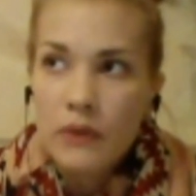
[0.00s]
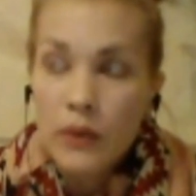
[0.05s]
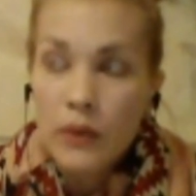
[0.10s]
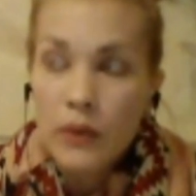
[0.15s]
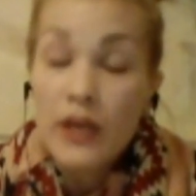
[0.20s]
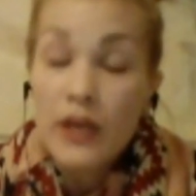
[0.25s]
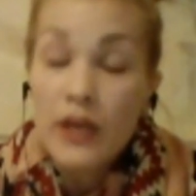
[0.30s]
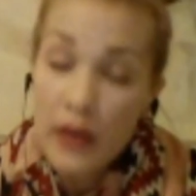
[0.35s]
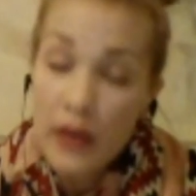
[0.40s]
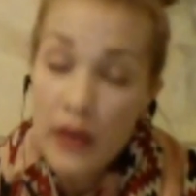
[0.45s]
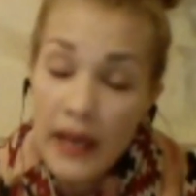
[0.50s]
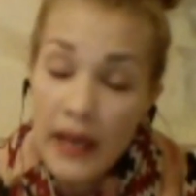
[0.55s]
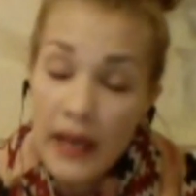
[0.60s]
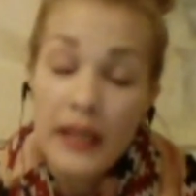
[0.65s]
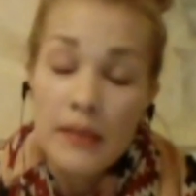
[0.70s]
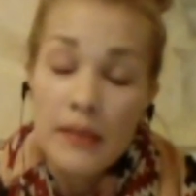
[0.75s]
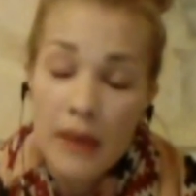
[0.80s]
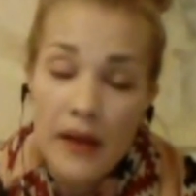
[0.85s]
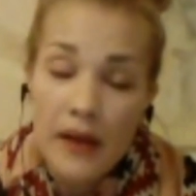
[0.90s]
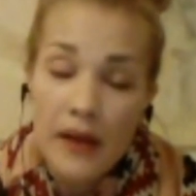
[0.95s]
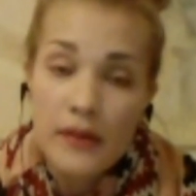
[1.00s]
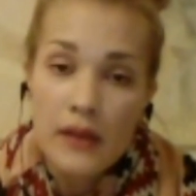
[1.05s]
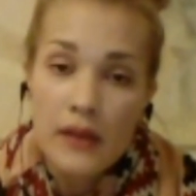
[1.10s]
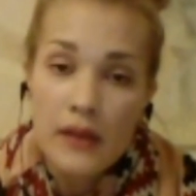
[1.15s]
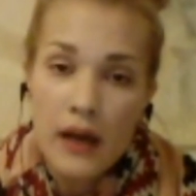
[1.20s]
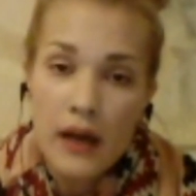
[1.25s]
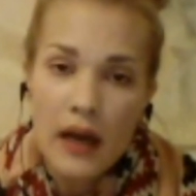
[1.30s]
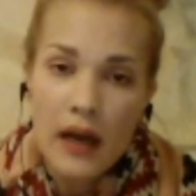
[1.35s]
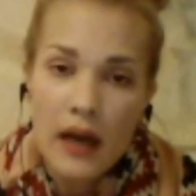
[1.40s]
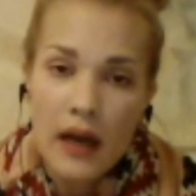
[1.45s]
quite okay in math.
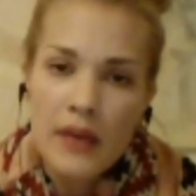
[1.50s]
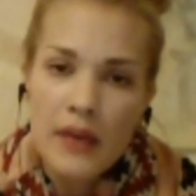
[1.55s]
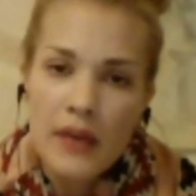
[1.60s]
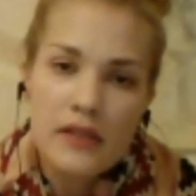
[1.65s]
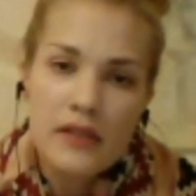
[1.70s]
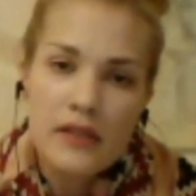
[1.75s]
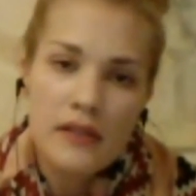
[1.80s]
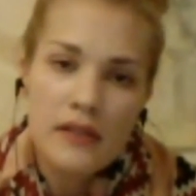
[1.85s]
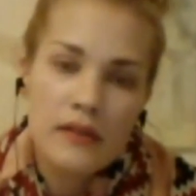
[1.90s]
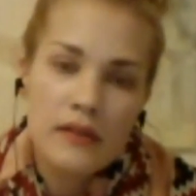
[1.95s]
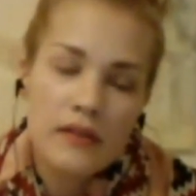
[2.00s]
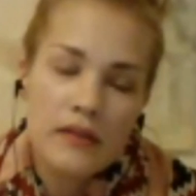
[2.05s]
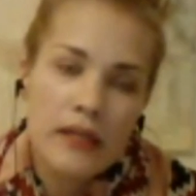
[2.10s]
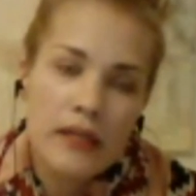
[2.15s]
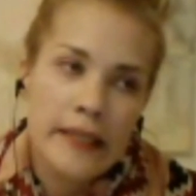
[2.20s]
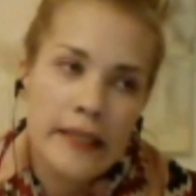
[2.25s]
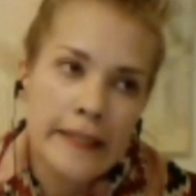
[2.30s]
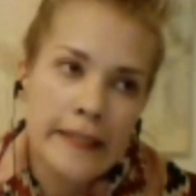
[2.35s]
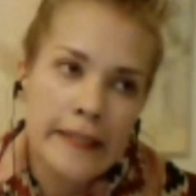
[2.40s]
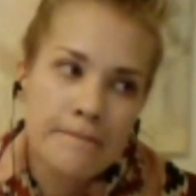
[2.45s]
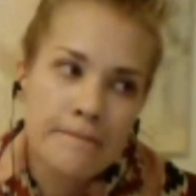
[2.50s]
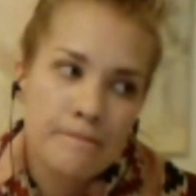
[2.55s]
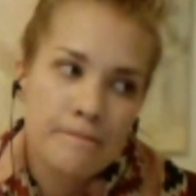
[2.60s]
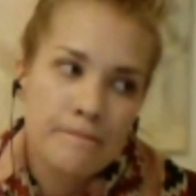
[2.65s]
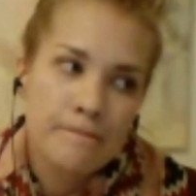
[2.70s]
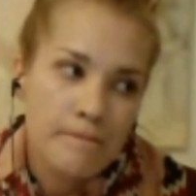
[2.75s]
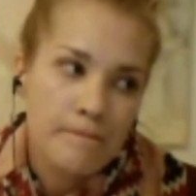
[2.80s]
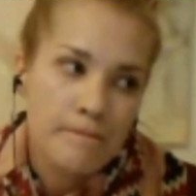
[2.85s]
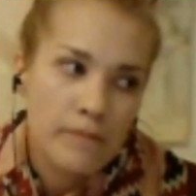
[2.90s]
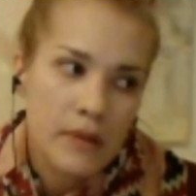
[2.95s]
I'm not
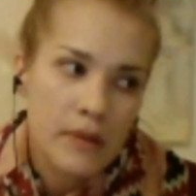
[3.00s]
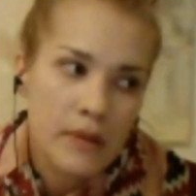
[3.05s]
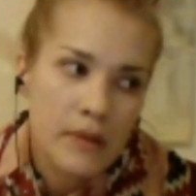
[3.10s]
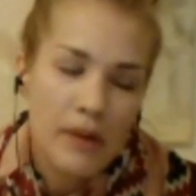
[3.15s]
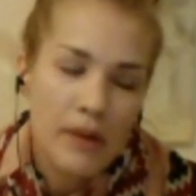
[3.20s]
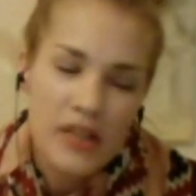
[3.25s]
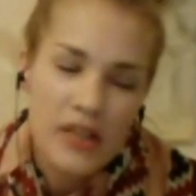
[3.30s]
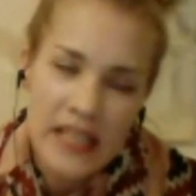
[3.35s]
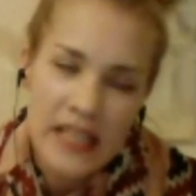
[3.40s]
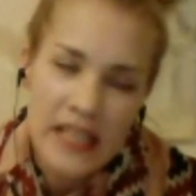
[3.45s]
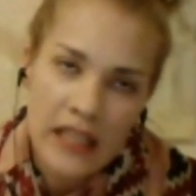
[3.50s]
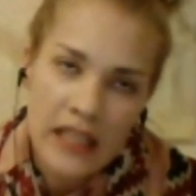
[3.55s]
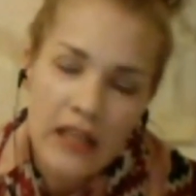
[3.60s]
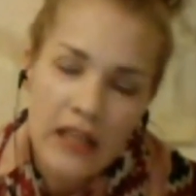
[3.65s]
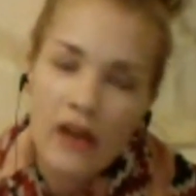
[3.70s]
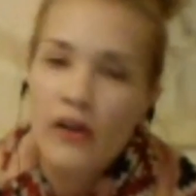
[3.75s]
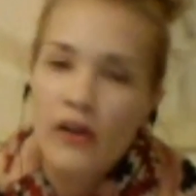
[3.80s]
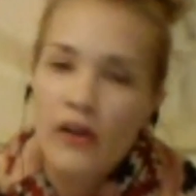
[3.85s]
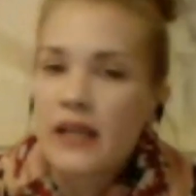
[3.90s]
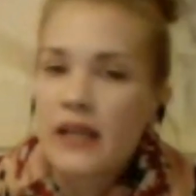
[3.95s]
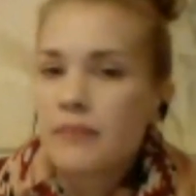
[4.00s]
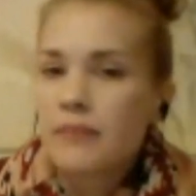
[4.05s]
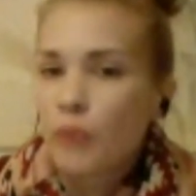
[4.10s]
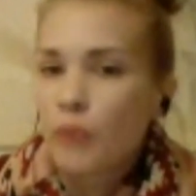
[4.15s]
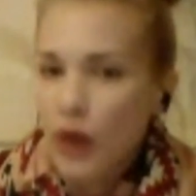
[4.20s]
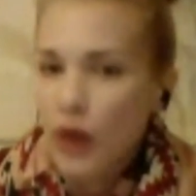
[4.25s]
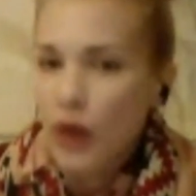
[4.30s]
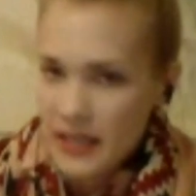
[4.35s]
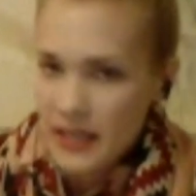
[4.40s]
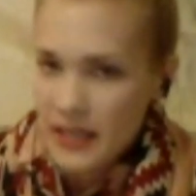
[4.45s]
particularly
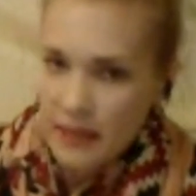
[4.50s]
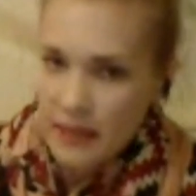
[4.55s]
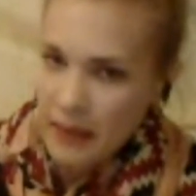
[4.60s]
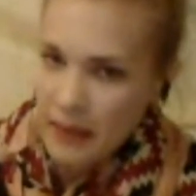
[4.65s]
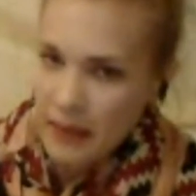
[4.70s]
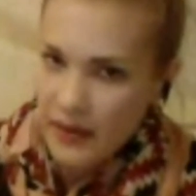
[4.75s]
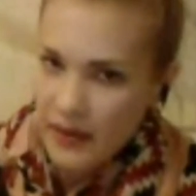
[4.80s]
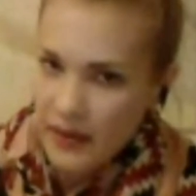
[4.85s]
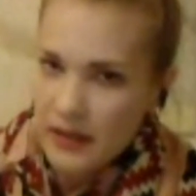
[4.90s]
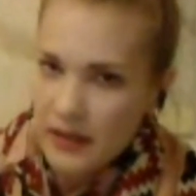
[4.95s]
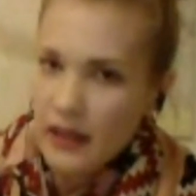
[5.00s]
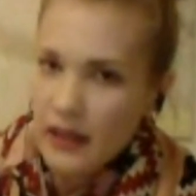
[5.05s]
bright in maths,